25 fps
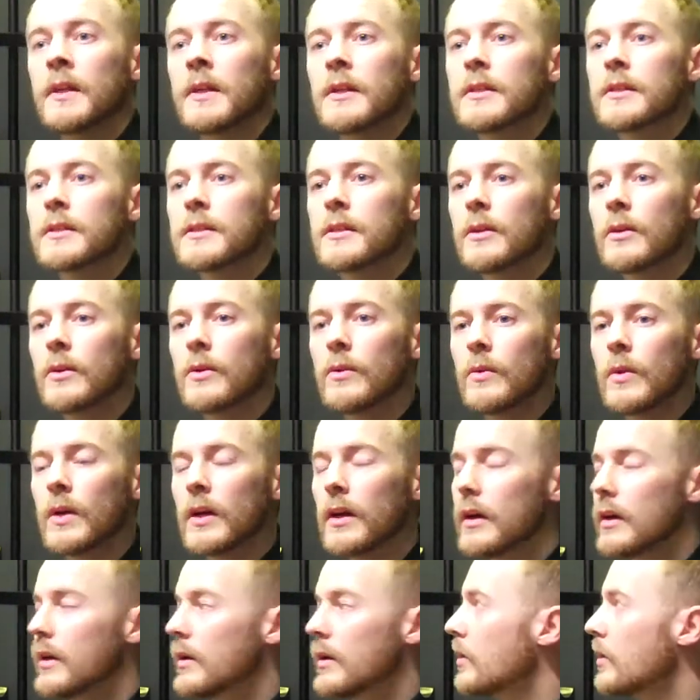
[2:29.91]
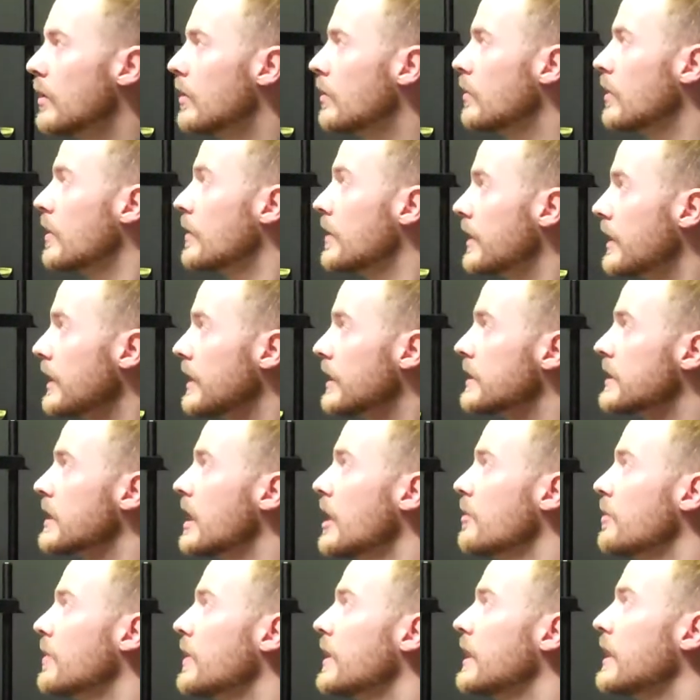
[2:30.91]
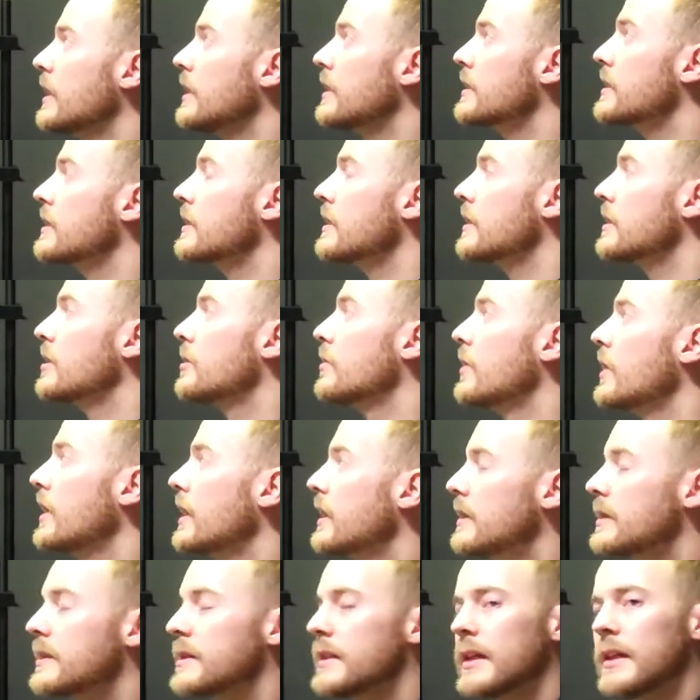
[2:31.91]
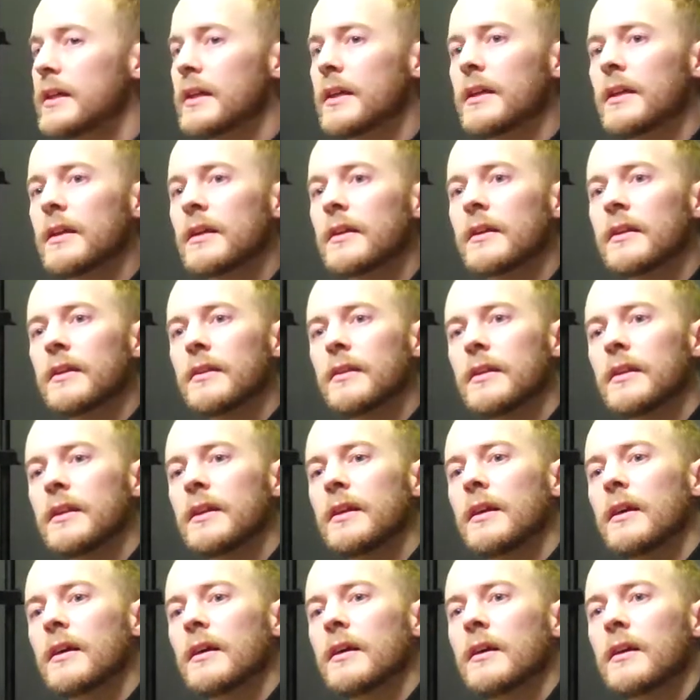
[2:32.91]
So what we think is happening is that the brain is taking the